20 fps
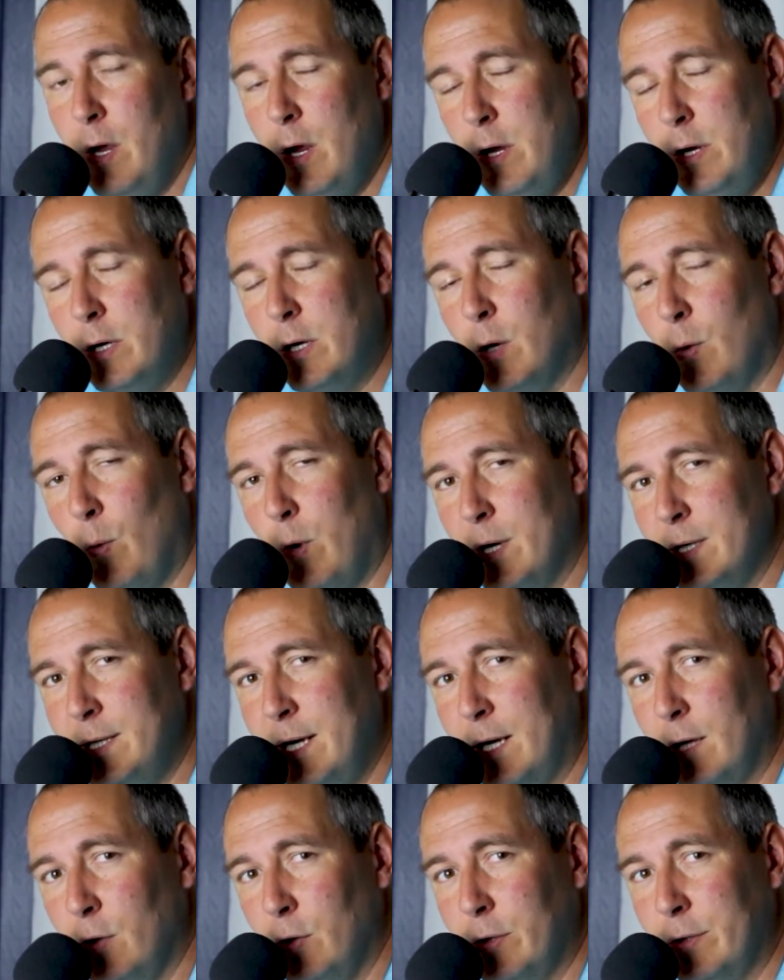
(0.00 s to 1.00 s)
you're going to want to
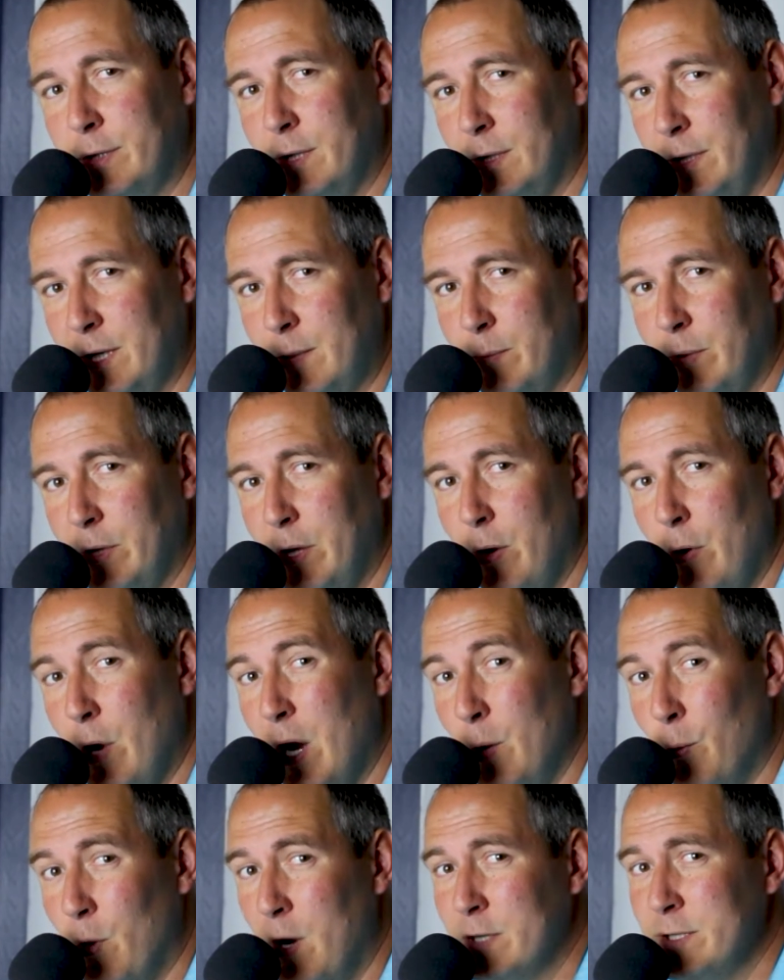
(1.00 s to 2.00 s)
take a look at the link below
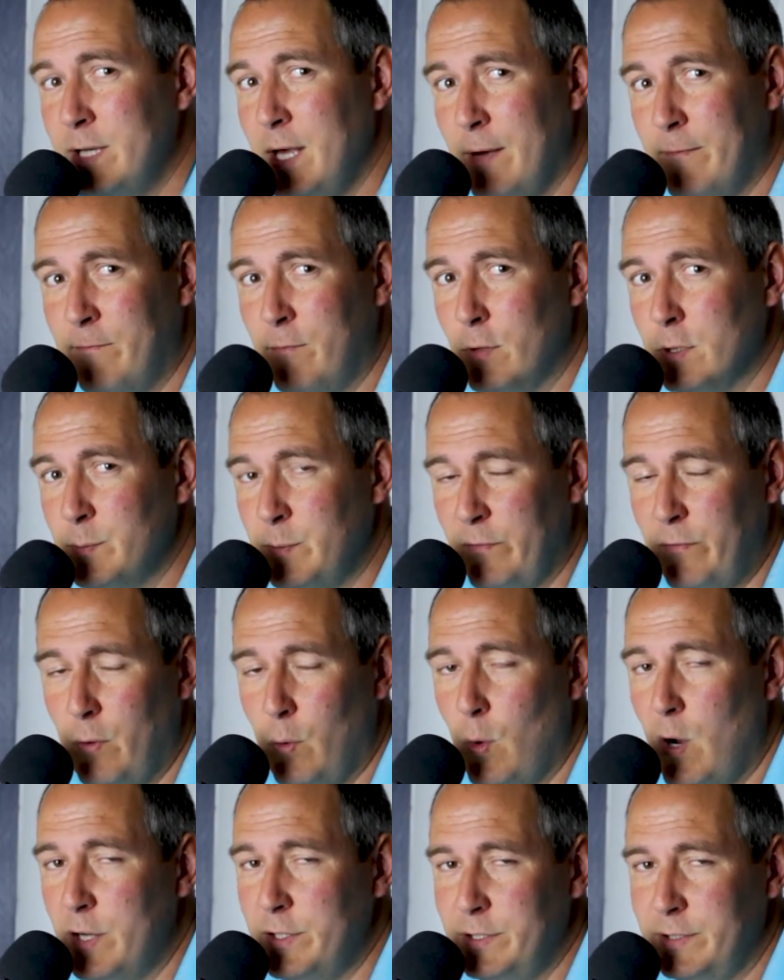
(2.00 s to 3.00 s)
and watch that first before
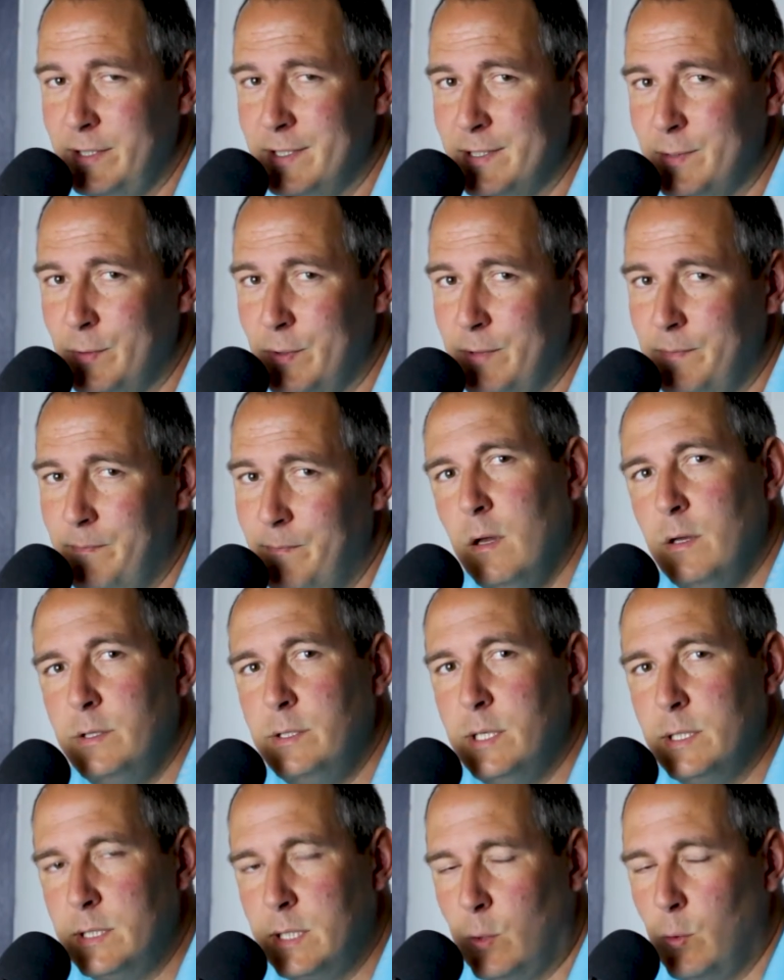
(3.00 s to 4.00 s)
watching this one.
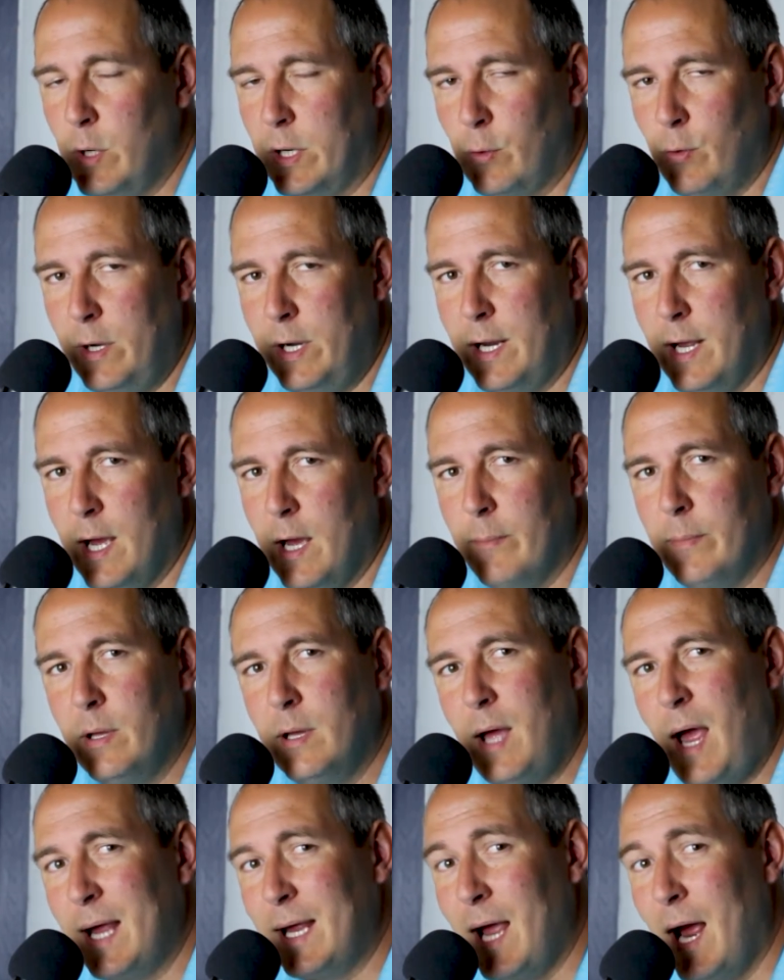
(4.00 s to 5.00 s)
Just a quick recap.
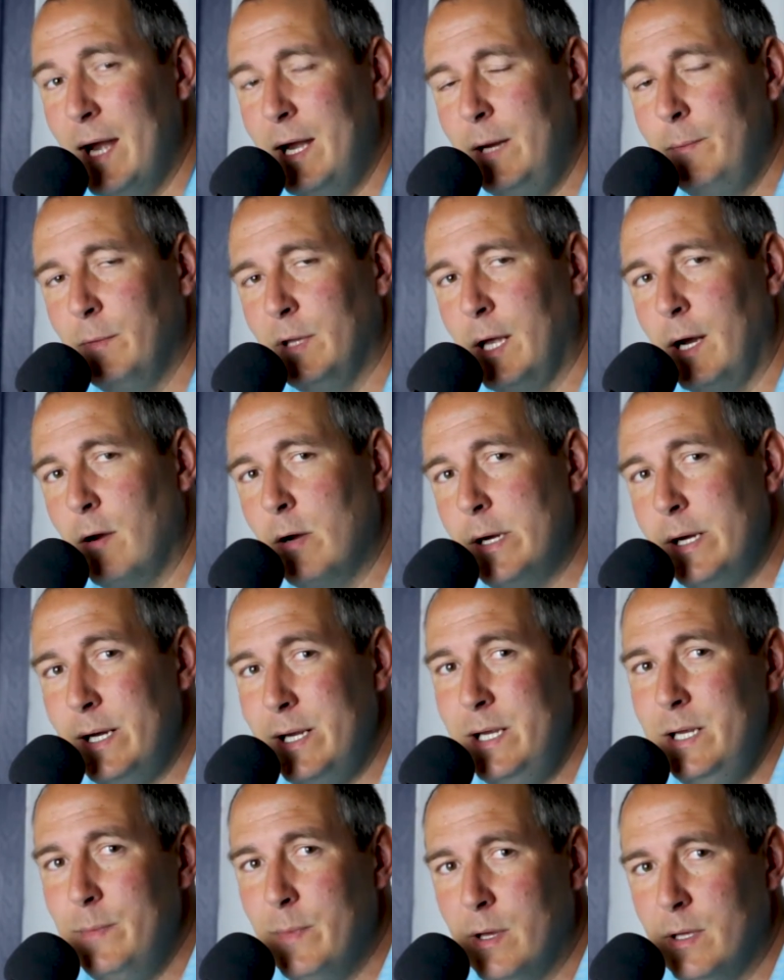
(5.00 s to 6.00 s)
A guy named Larry
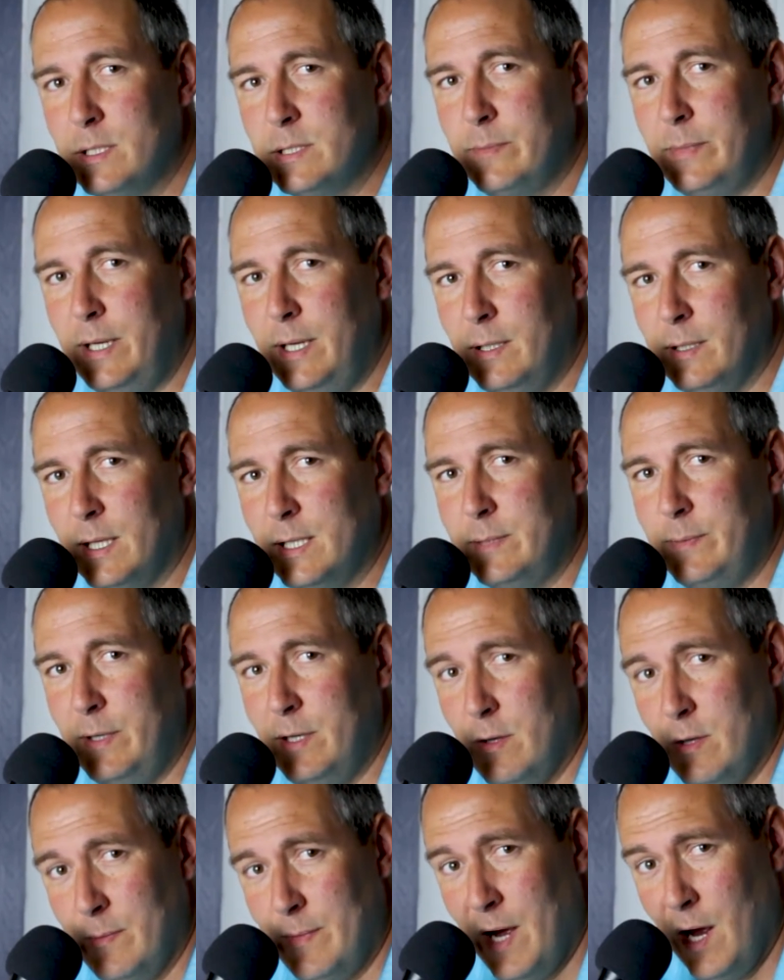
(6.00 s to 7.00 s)
emails me and lets me
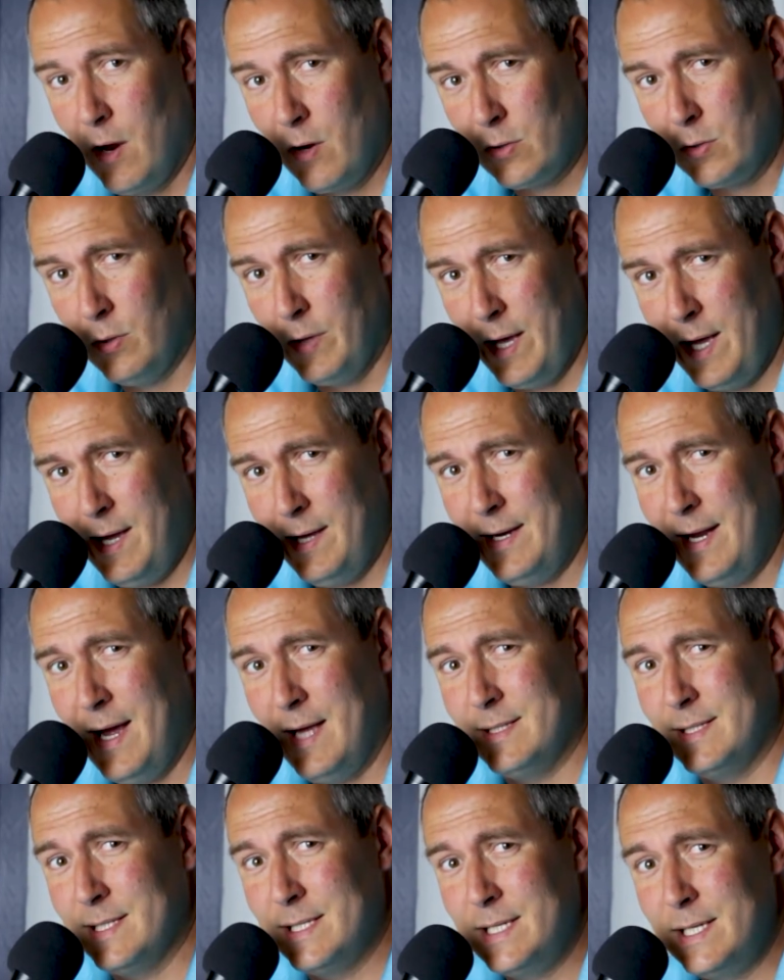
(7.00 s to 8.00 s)
know that my Uncle Ed
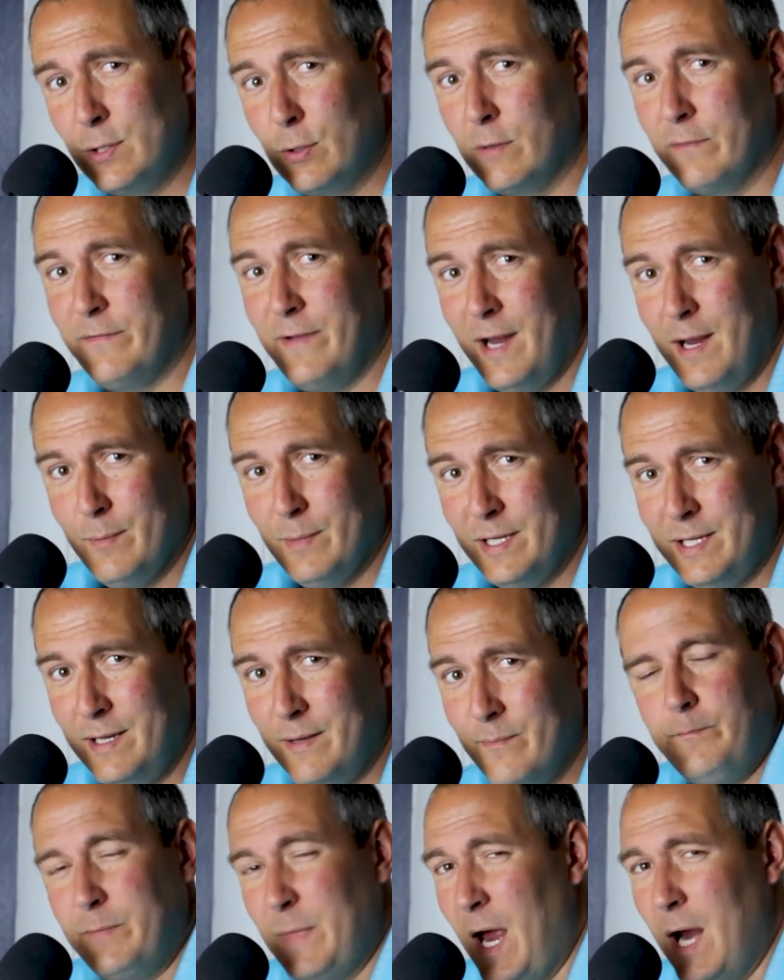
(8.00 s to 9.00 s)
has a secret family.
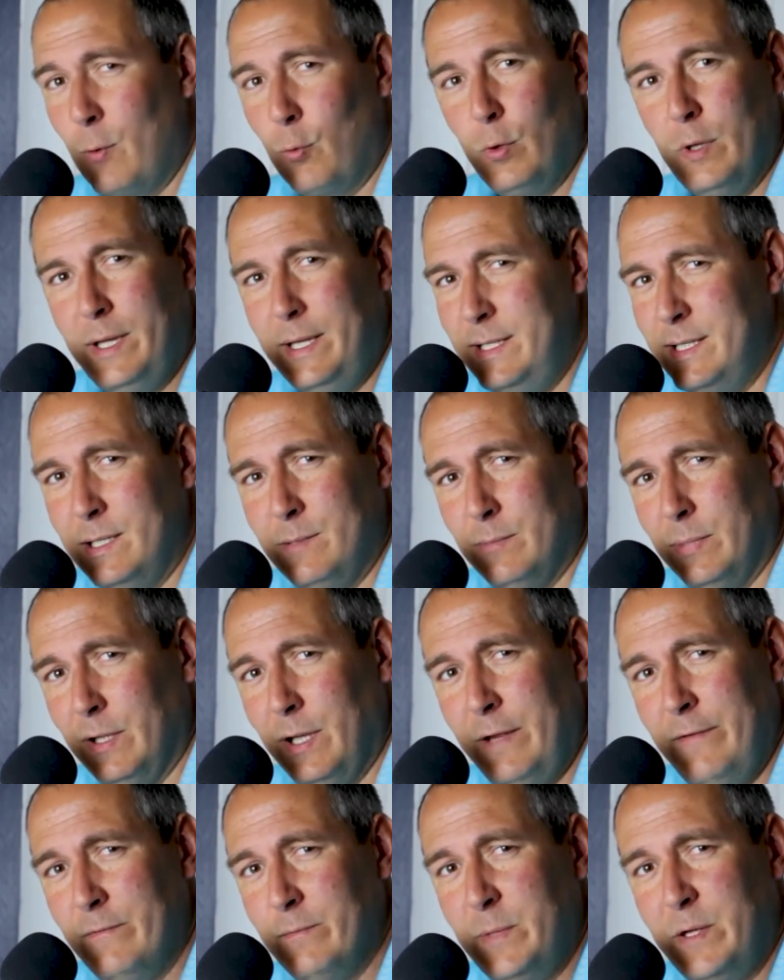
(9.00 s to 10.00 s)
I really didn't
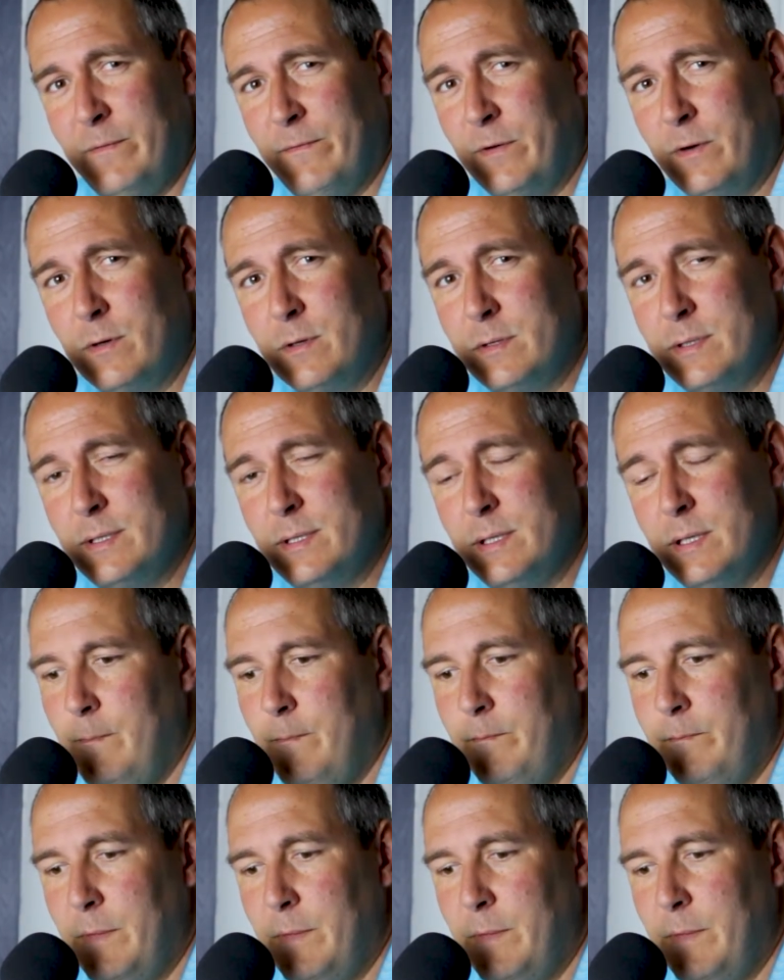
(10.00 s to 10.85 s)
believe him at first.